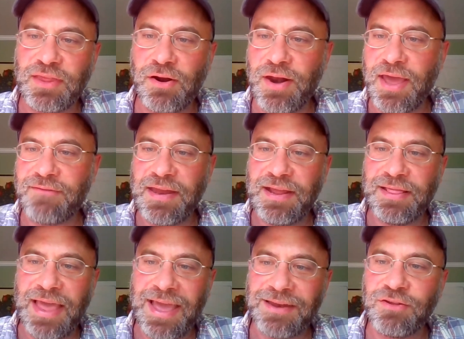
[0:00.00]
So they don't have
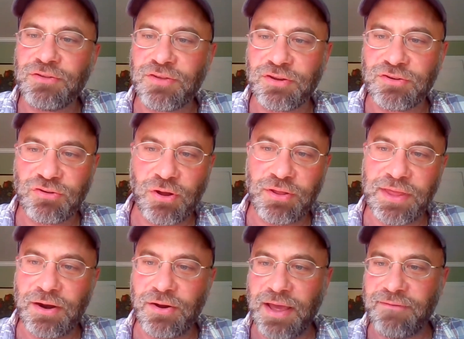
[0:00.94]
any land use
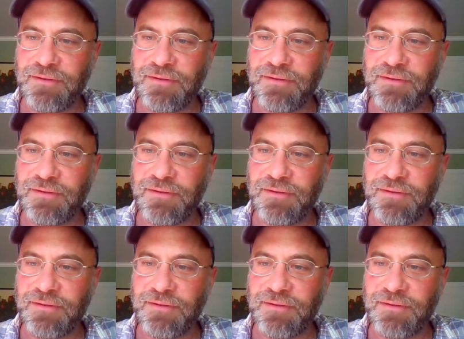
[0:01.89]
control. They don't